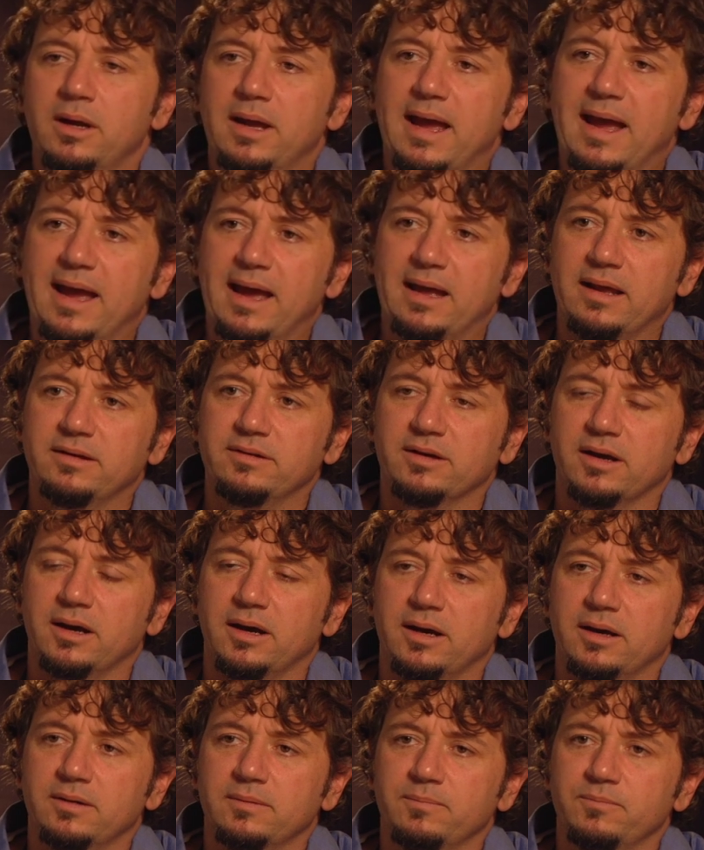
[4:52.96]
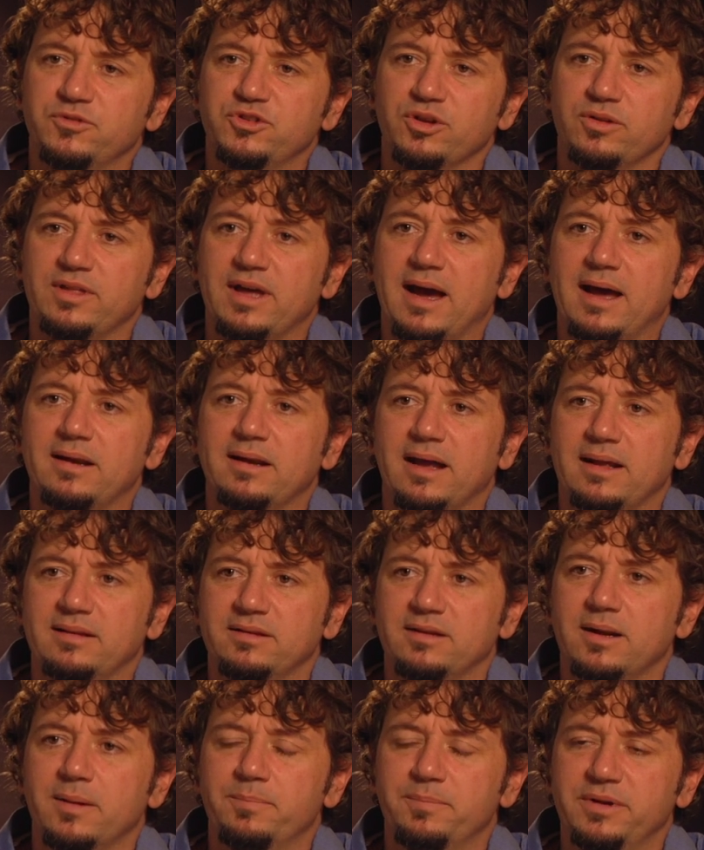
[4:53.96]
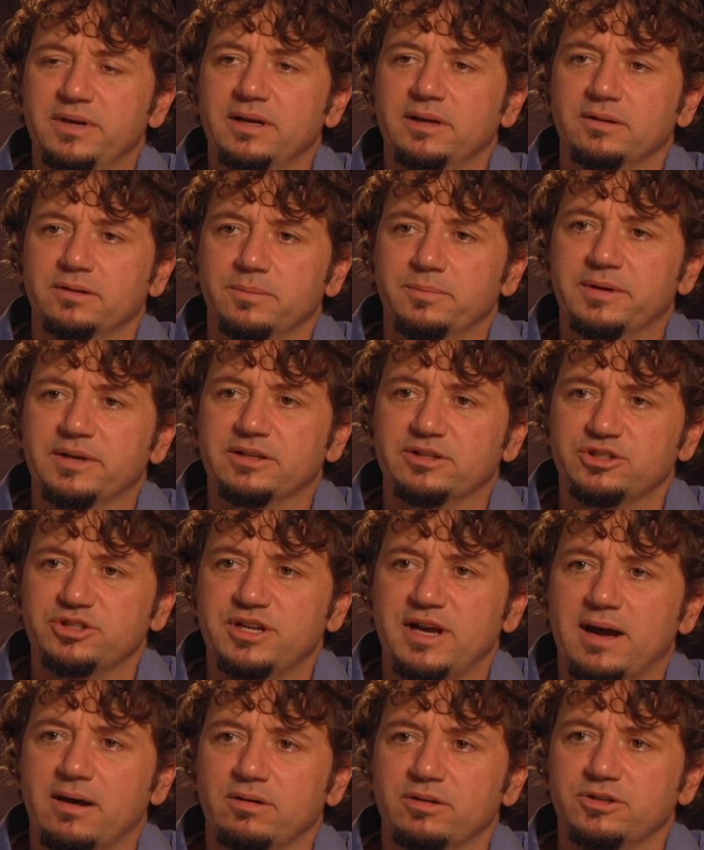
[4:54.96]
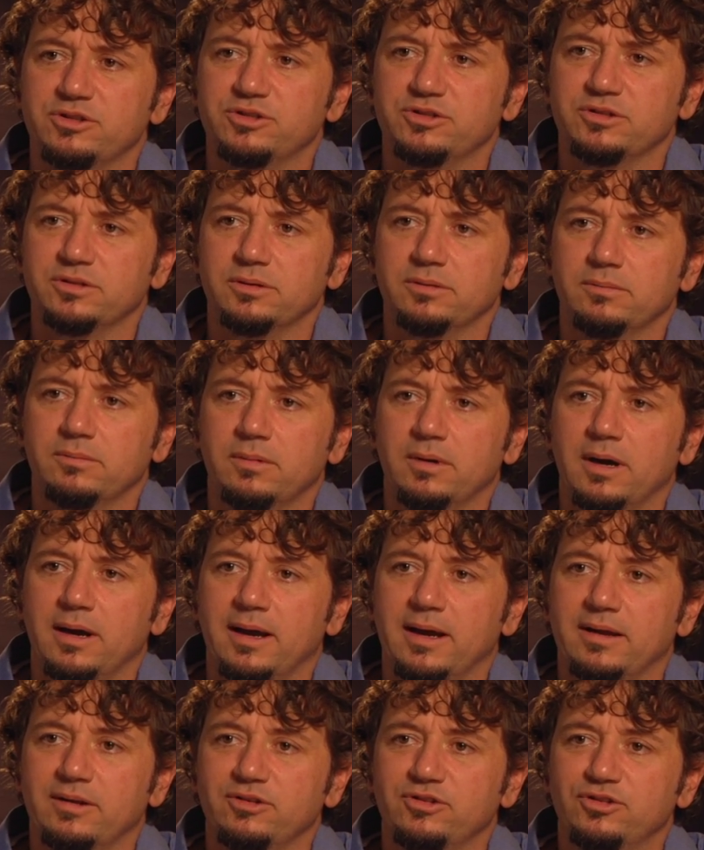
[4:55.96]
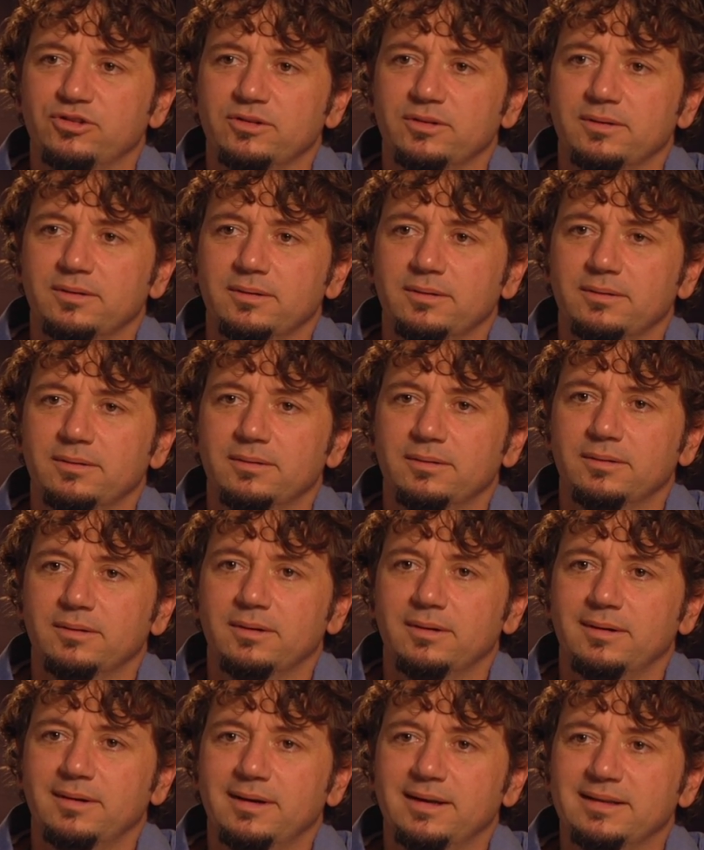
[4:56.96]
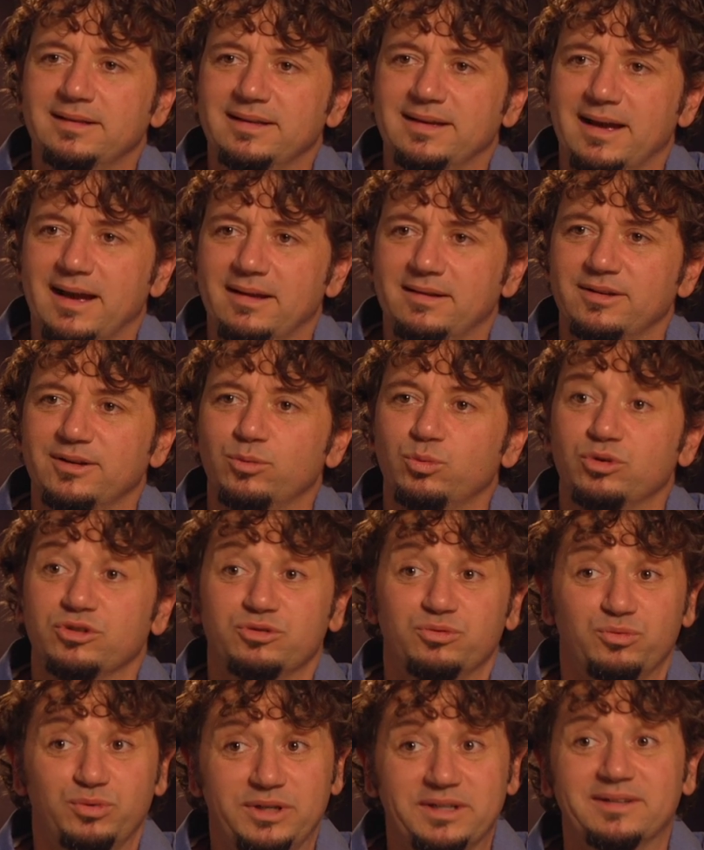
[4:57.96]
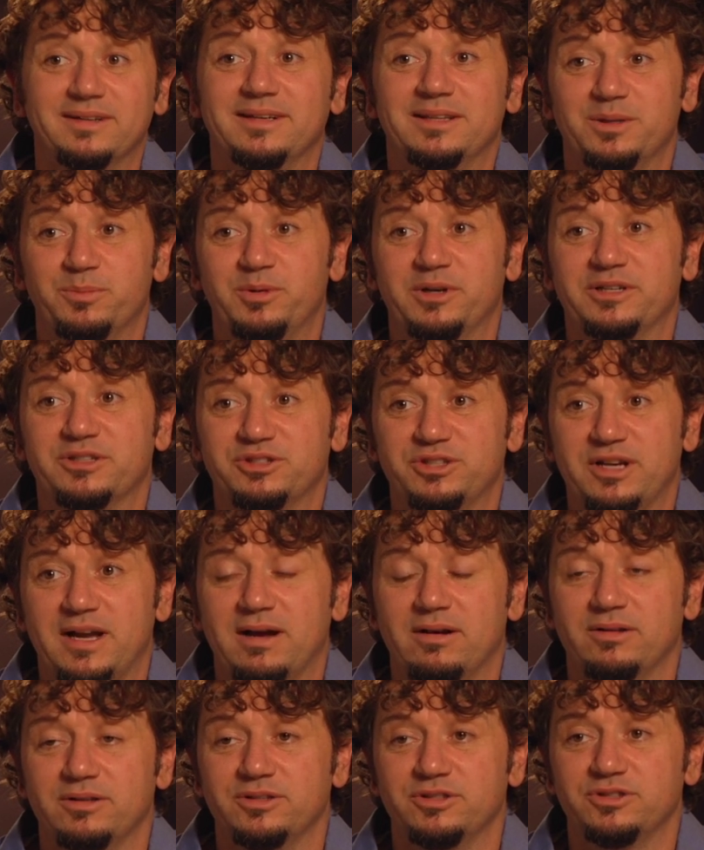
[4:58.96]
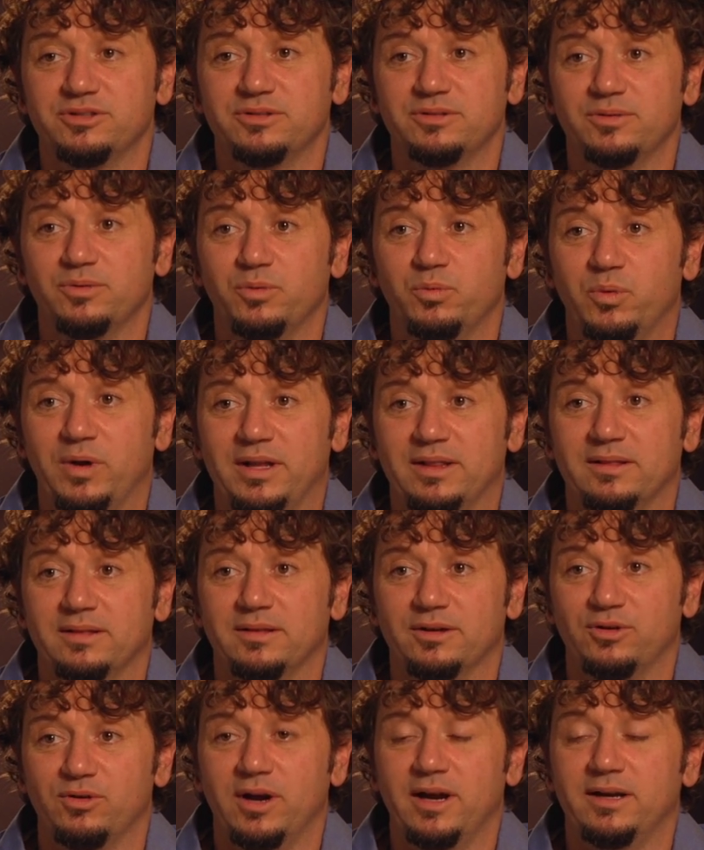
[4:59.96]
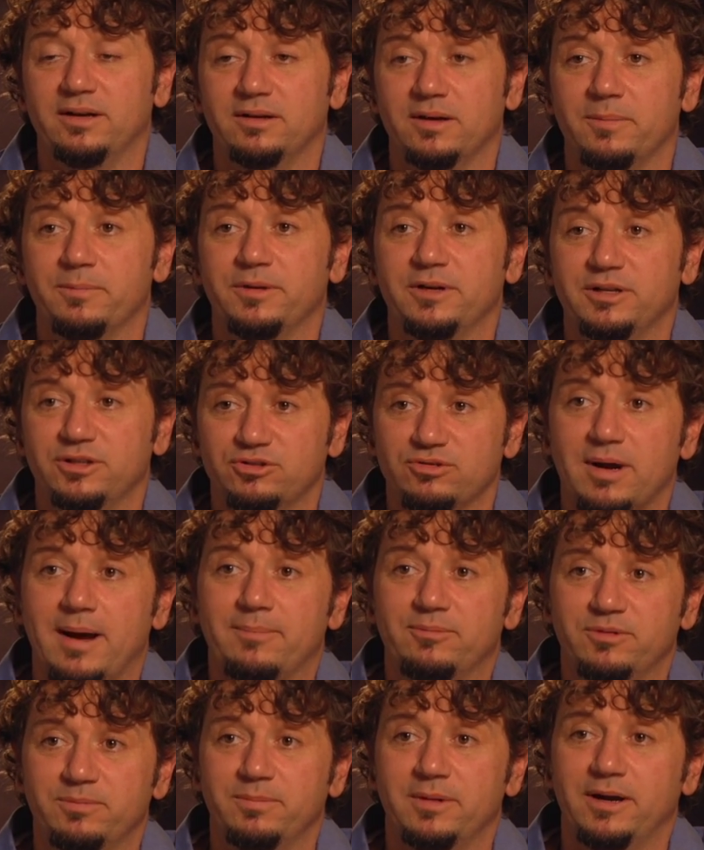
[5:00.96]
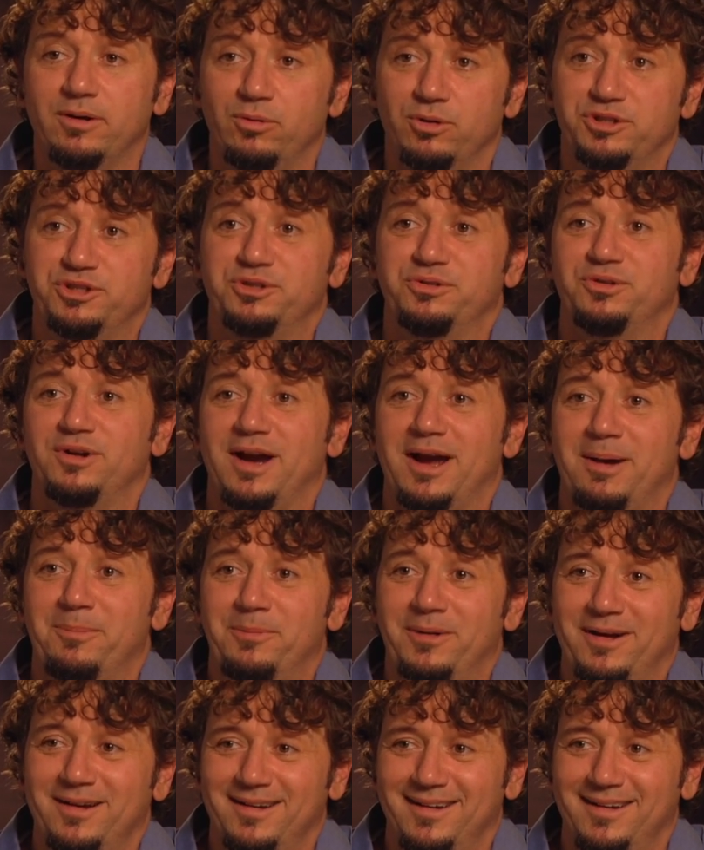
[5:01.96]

And so that ended up being the biggest challenge. And in the end, it was really the biggest challenge when the crane company dropped my horseshoe crab.